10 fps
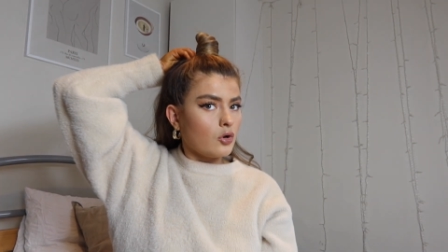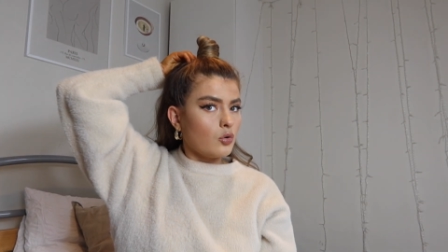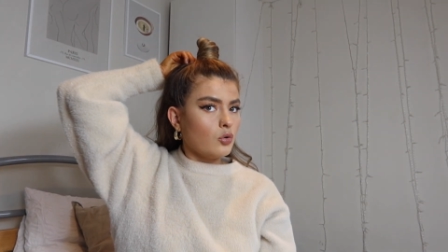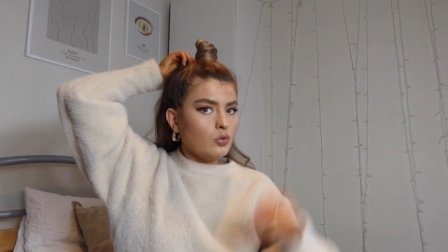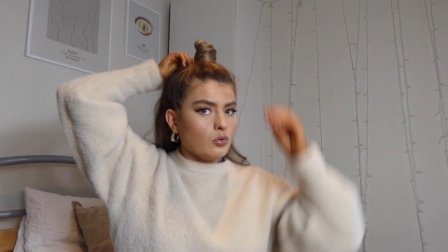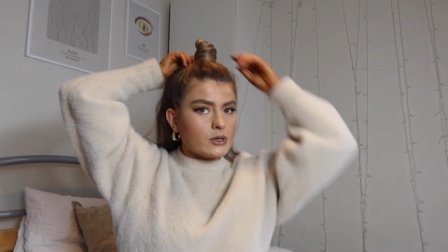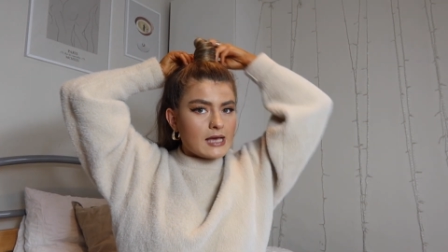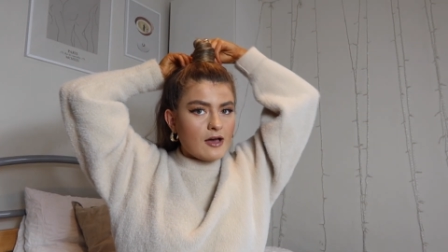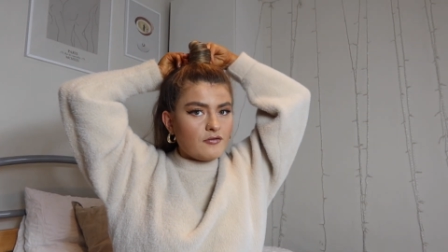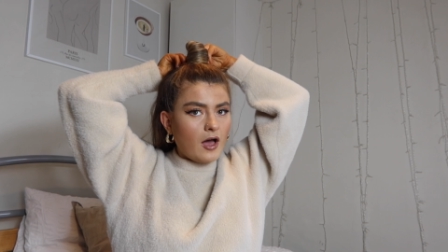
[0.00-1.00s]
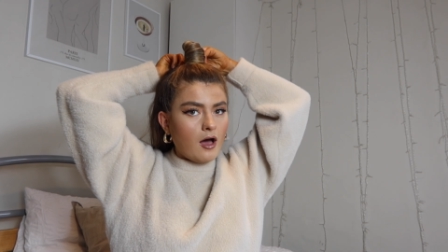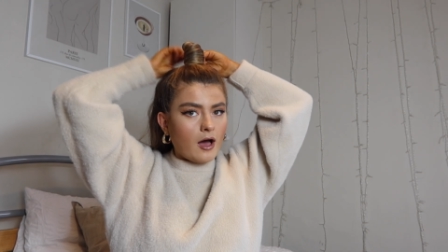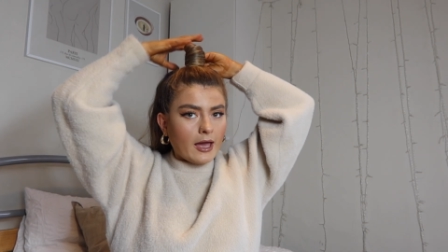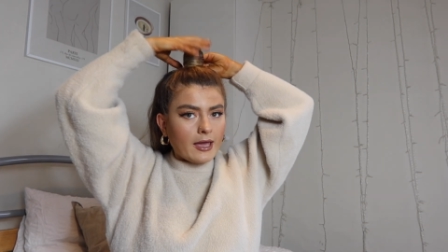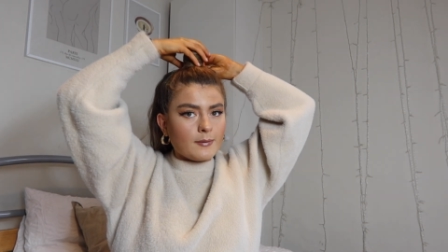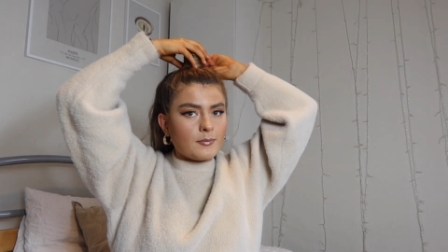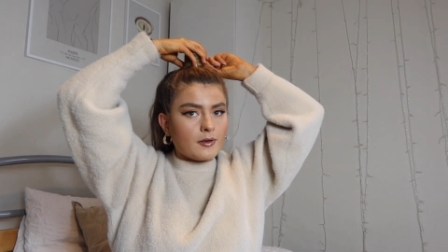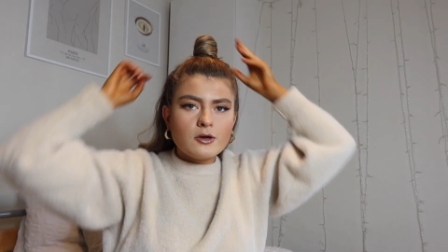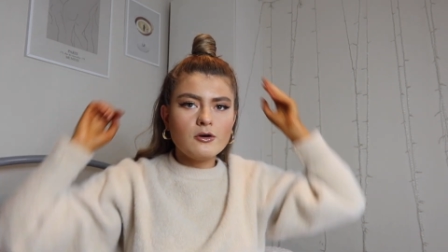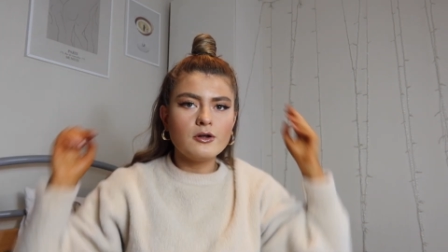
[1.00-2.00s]
Oh, is that a vibe?
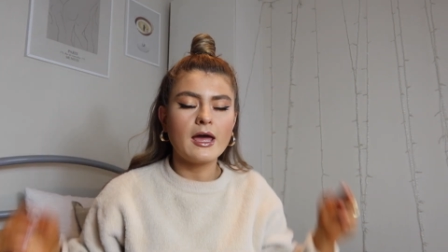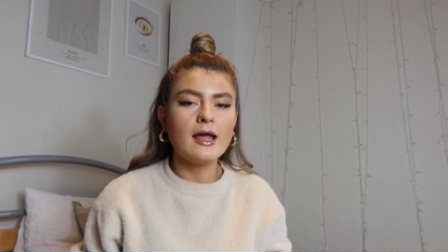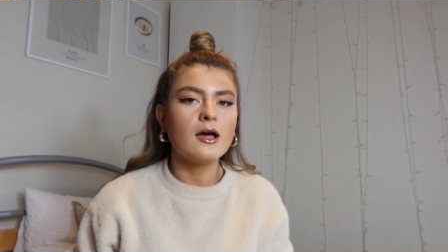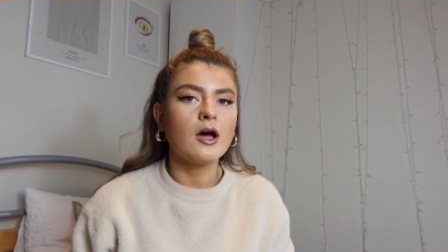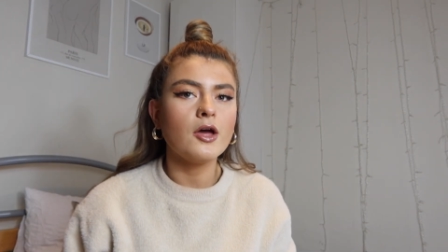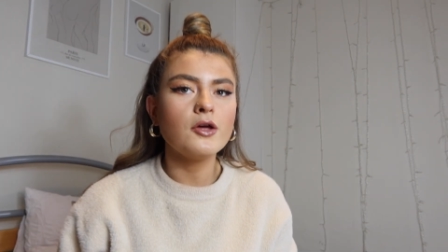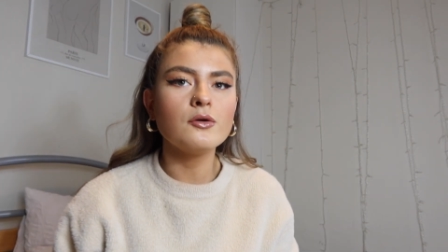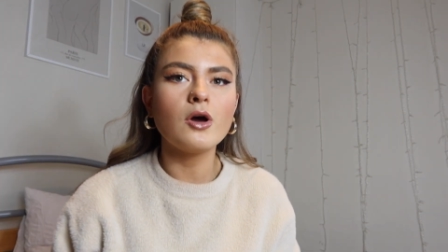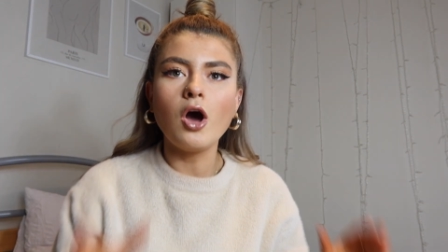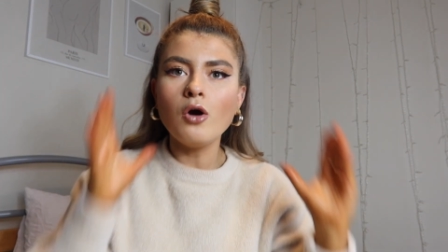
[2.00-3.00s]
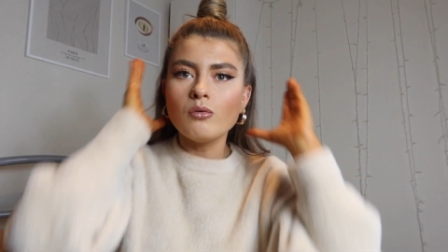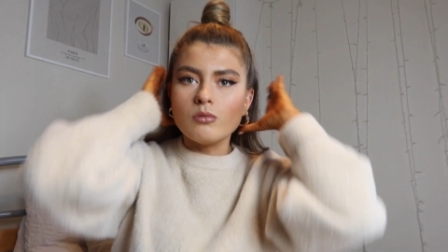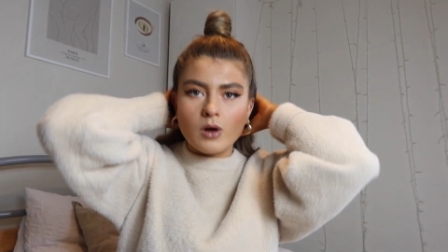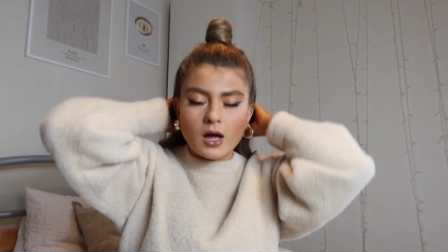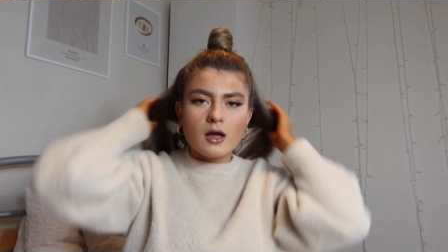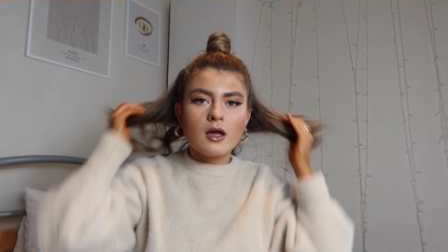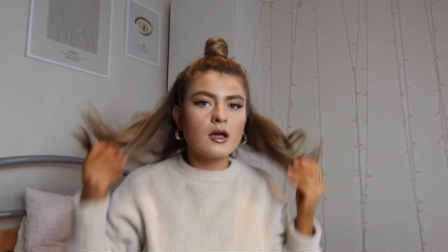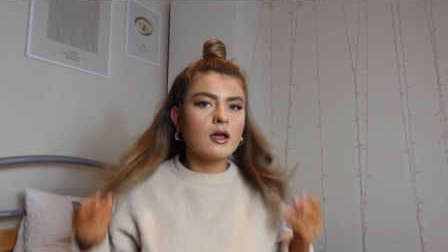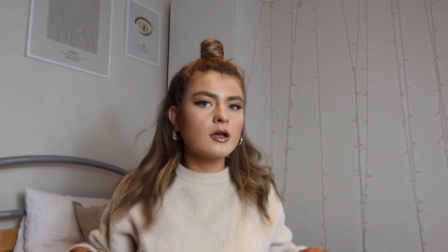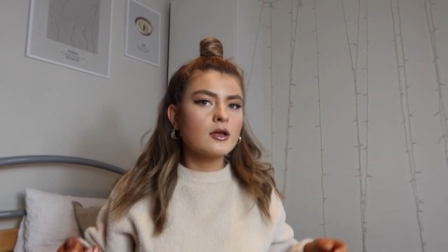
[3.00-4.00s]
God, hello. Oh!
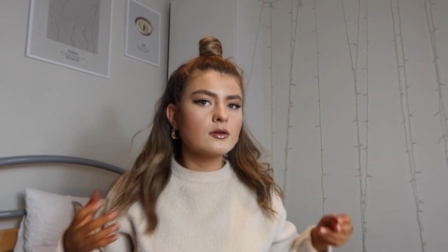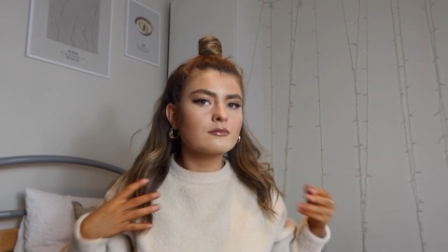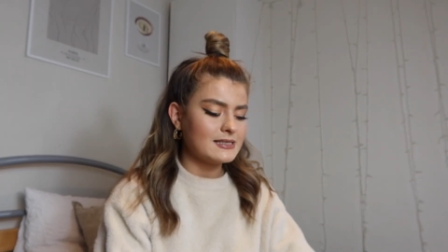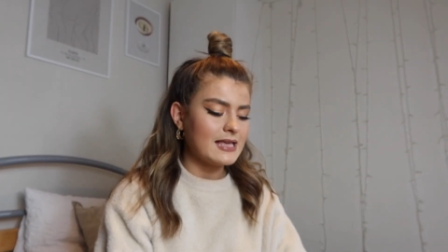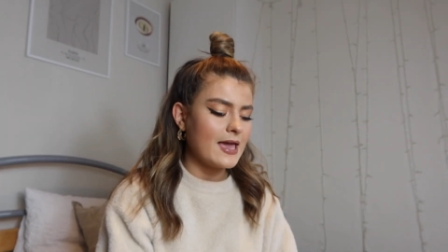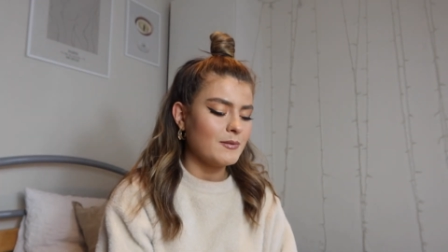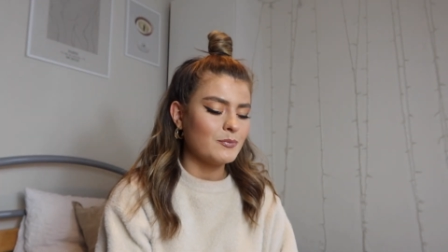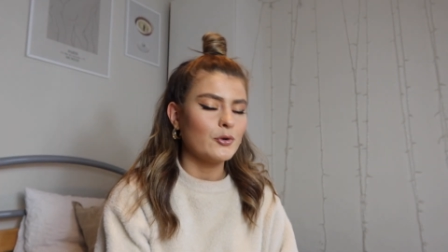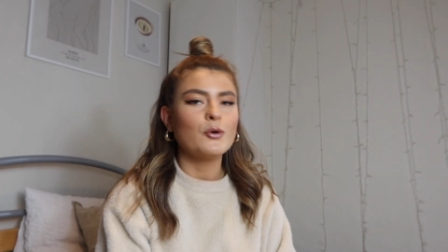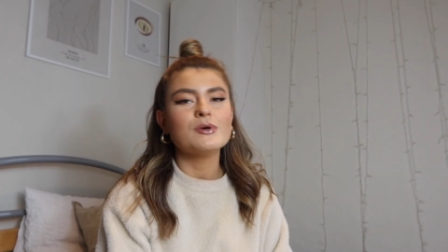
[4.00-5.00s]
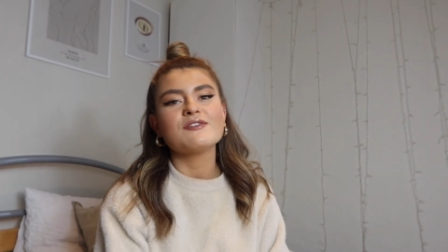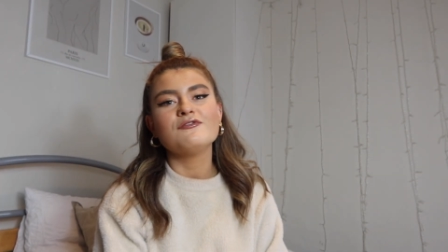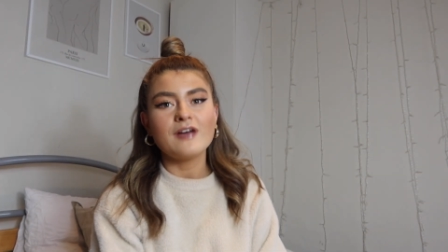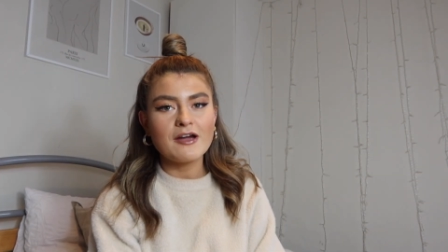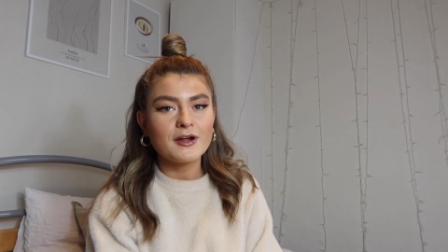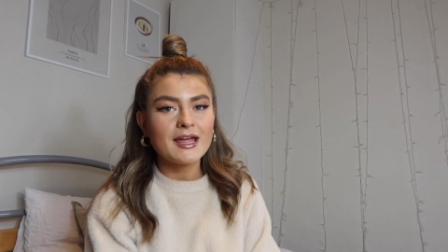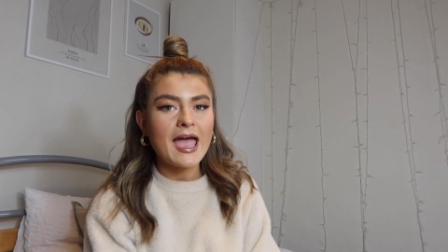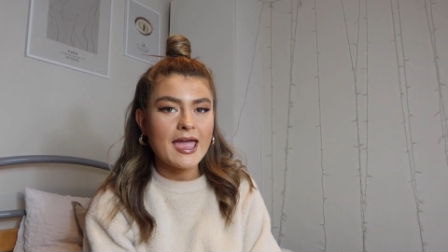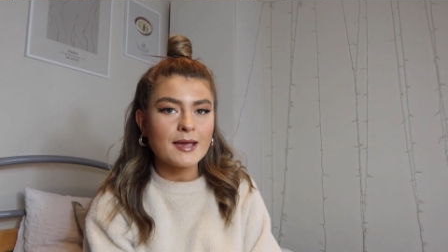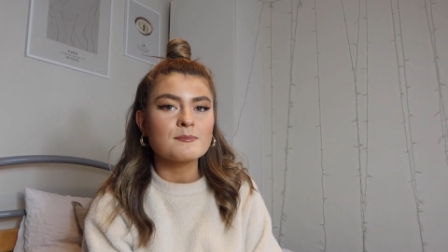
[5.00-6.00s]
Piece that Amy bought was a very
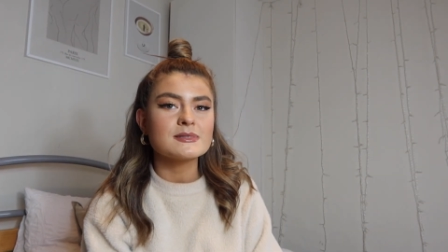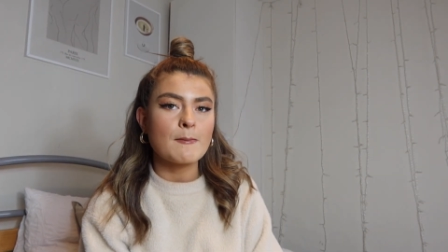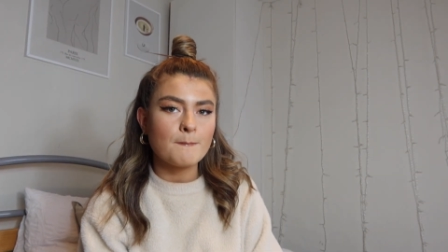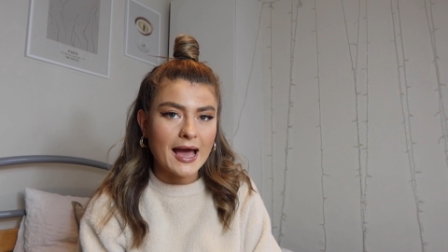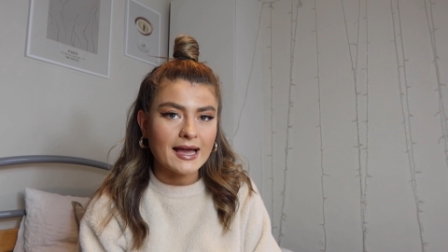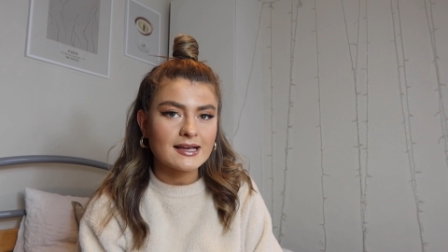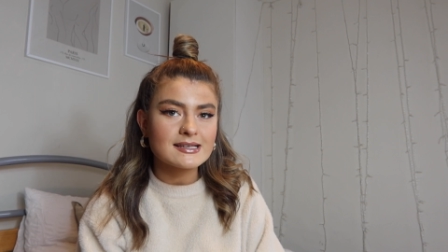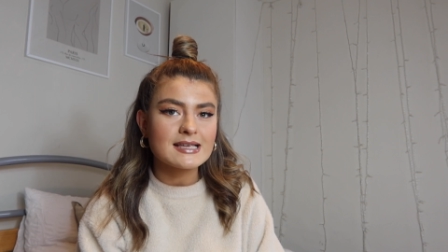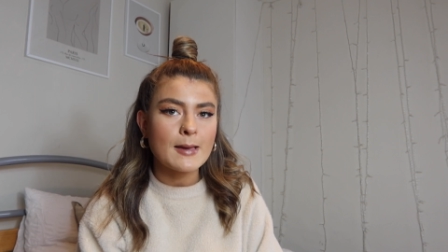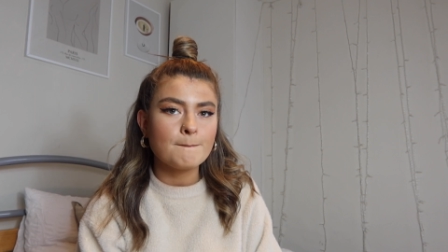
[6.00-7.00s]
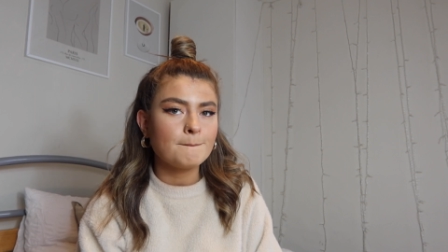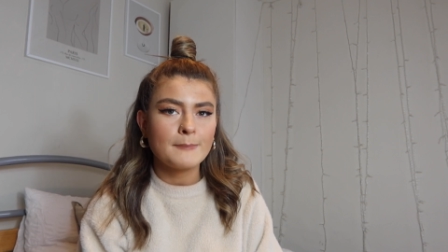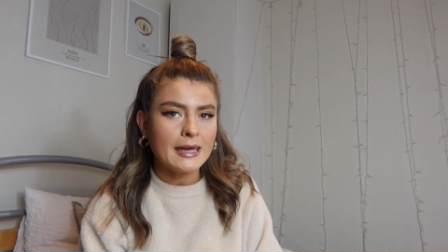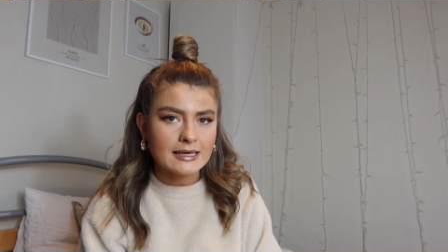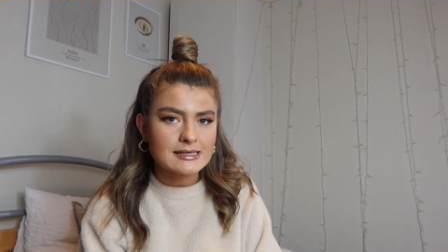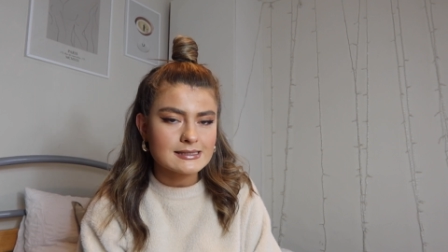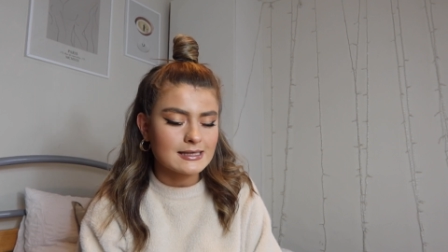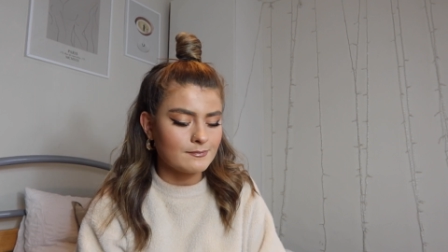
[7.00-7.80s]
Ames Banks piece.